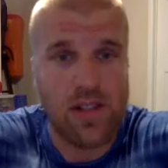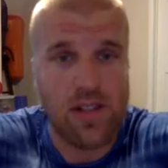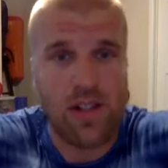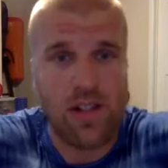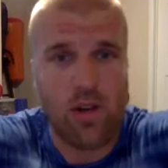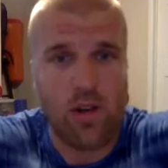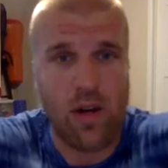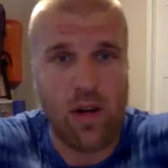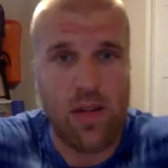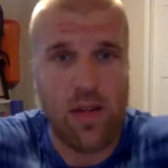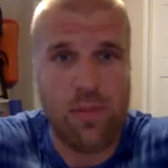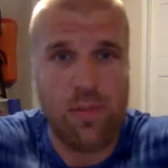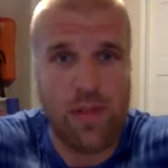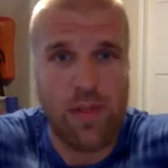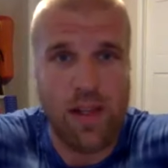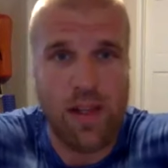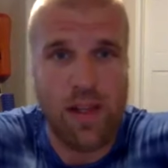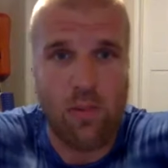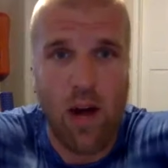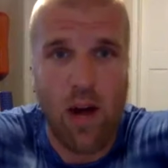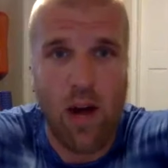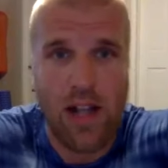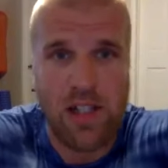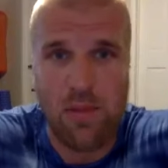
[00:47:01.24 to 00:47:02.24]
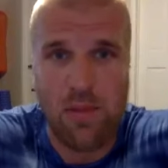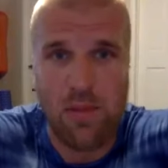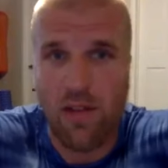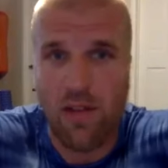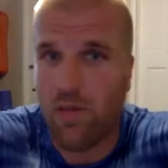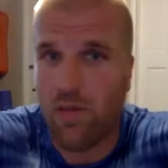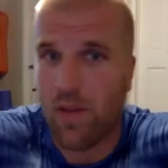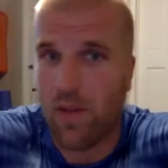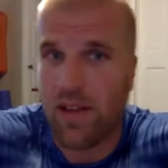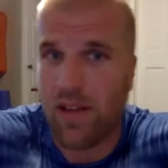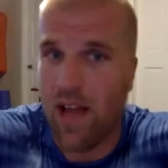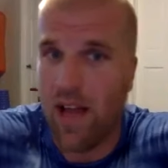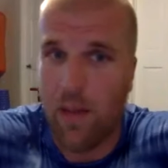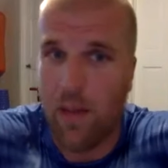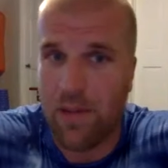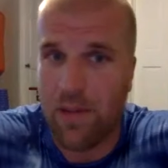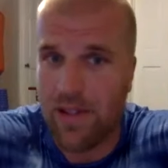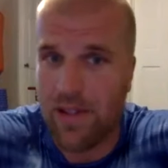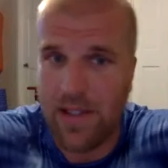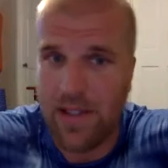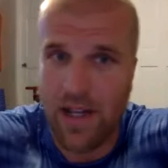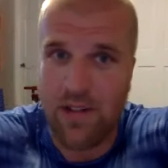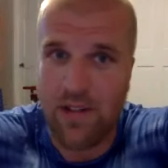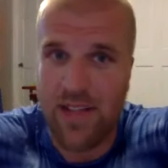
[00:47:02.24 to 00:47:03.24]
creepily watching me from the top of
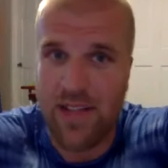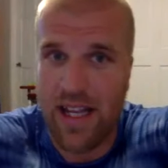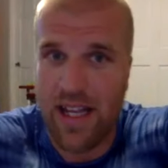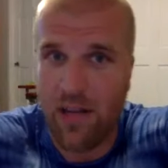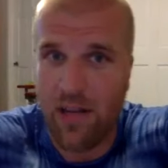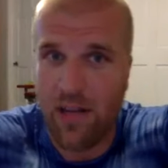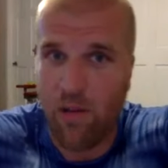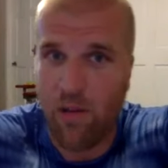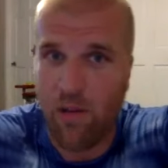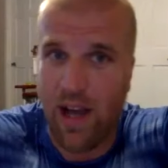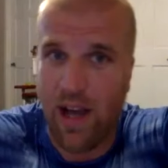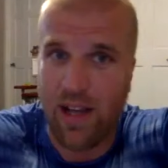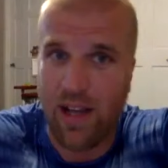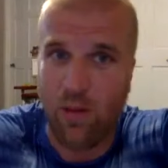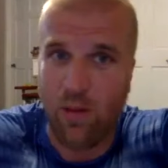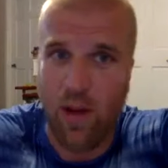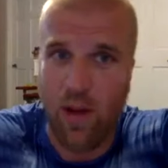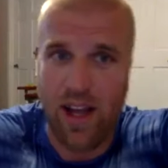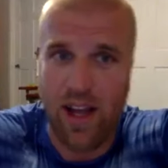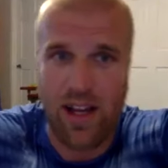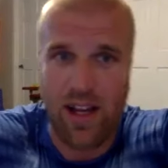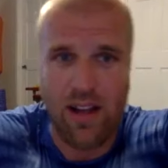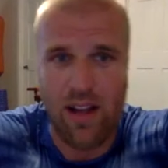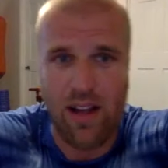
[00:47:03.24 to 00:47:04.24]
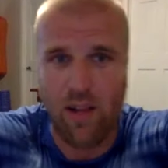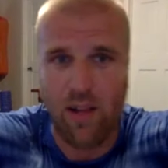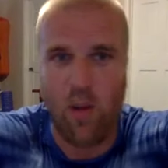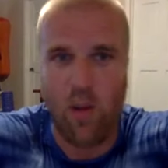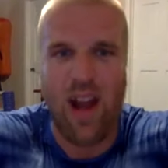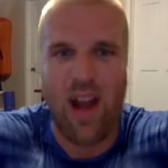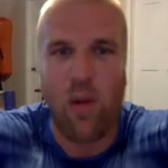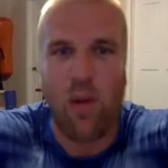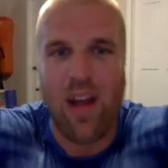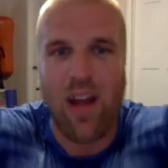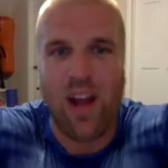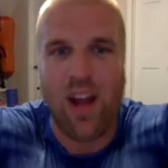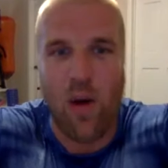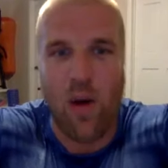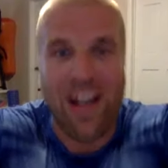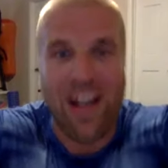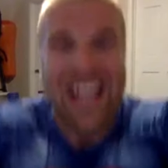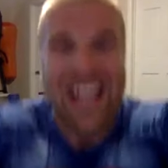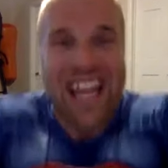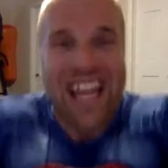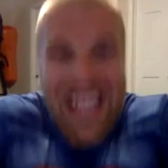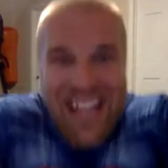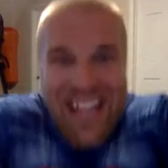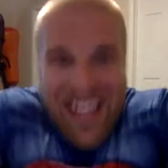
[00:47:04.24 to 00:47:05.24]
the stairs. Then he ran away going
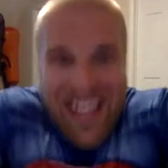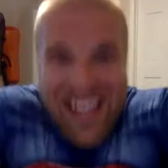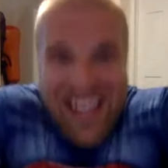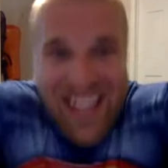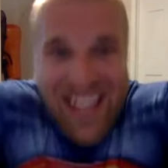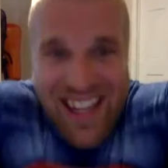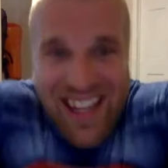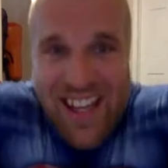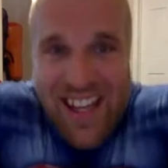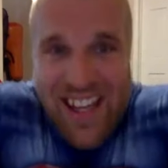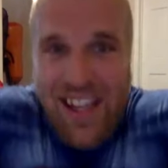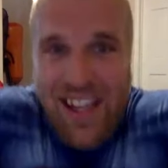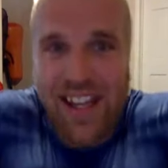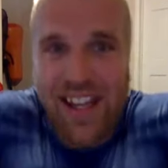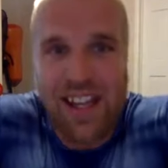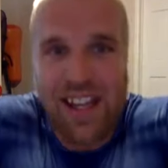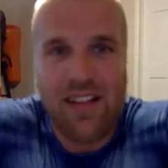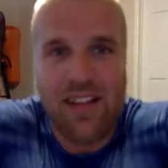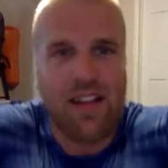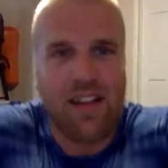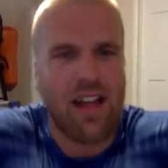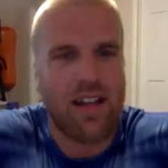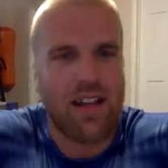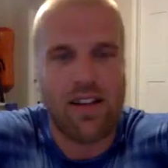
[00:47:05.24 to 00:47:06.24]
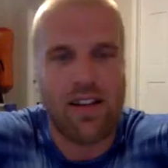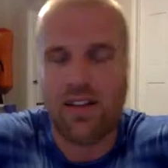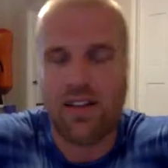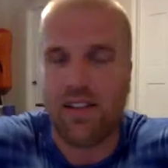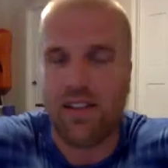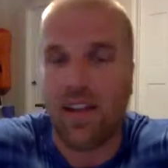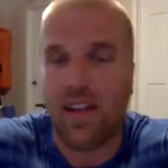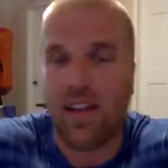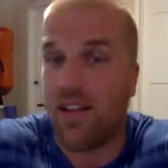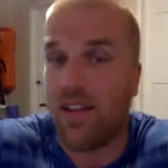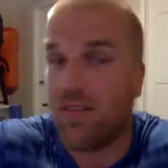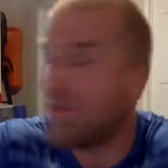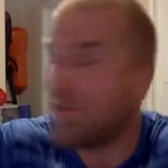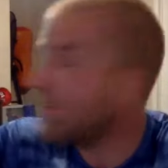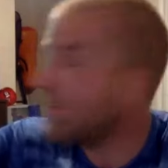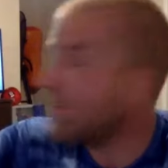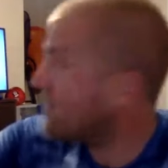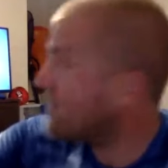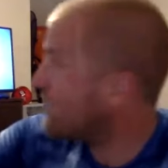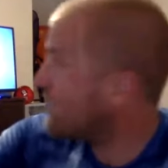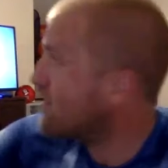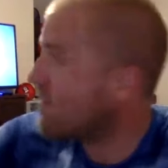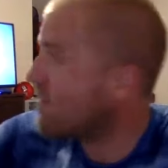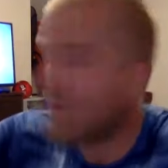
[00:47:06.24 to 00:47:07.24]
like that was
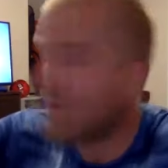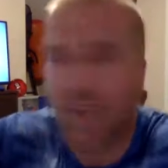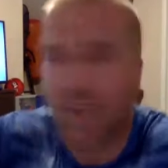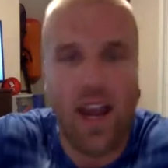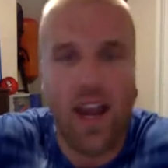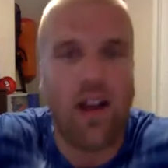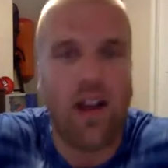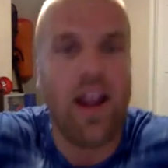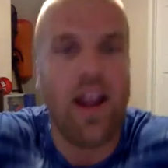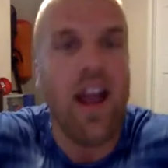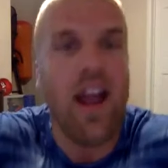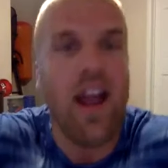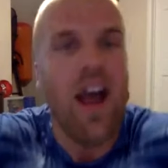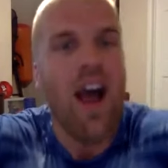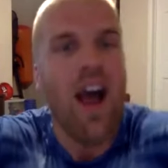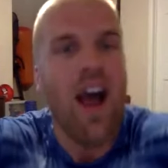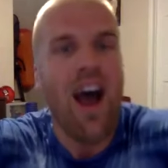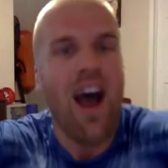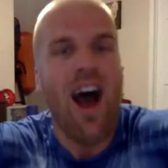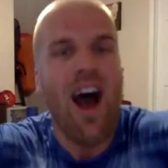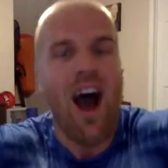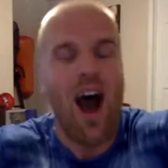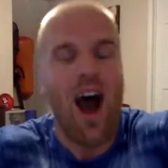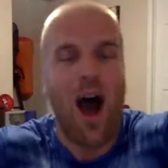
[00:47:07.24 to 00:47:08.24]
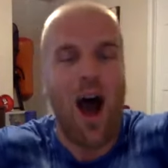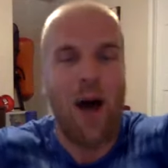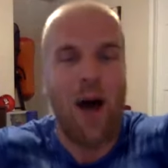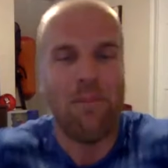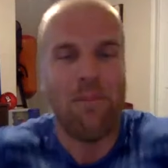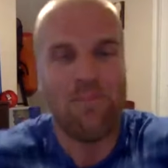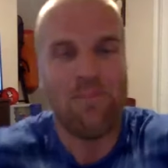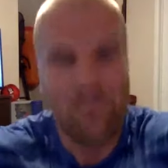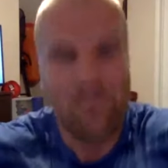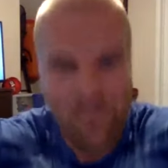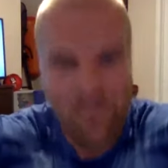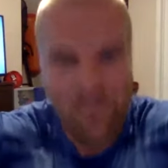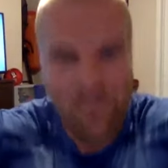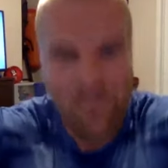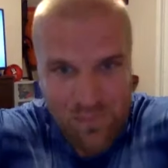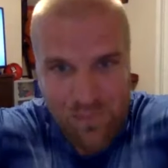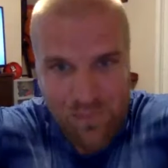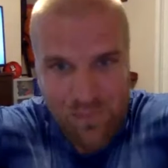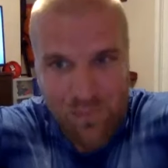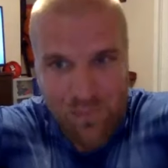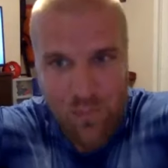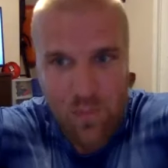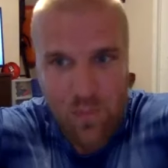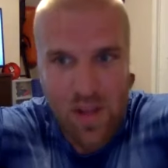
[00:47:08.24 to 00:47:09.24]
scary.
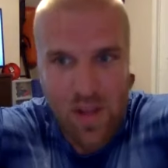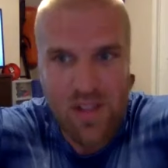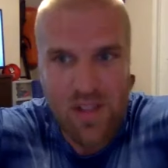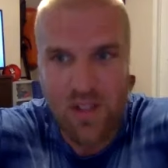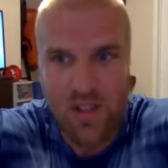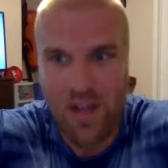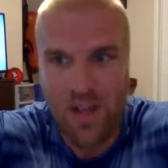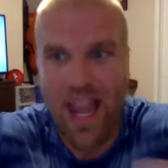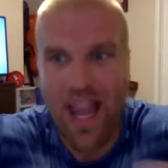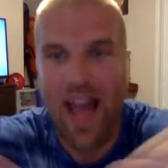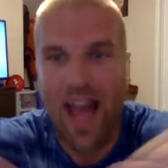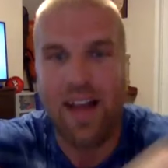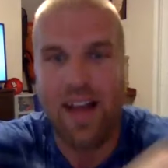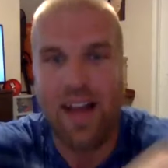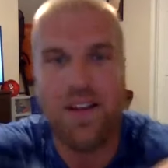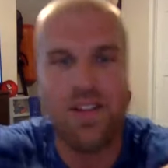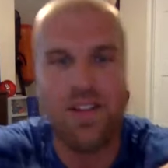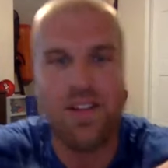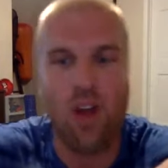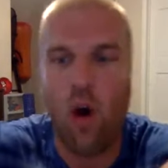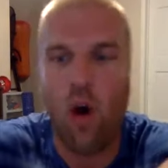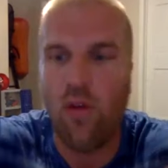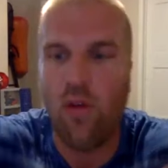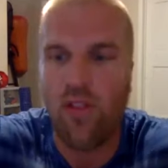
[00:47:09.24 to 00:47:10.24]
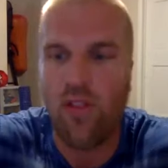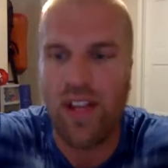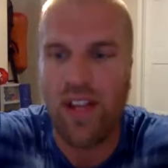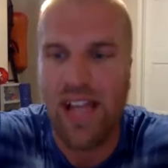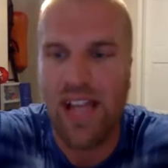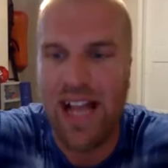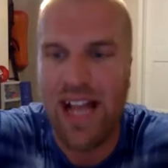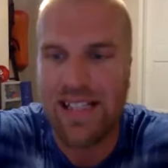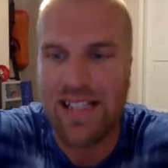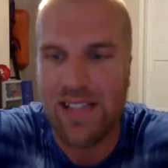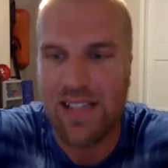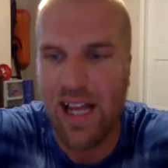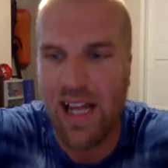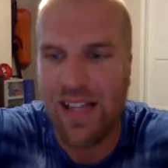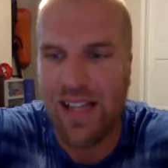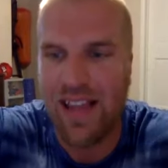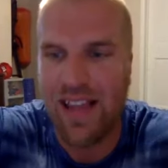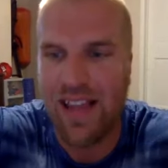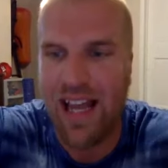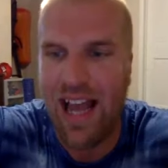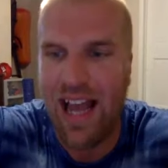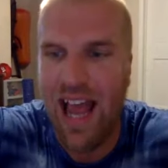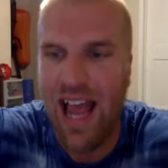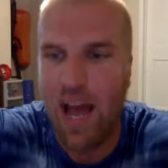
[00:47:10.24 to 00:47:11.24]
So yeah, so hopefully you guys like
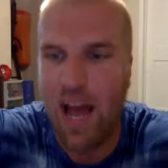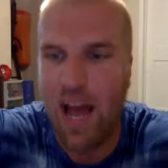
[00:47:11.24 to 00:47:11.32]
that ab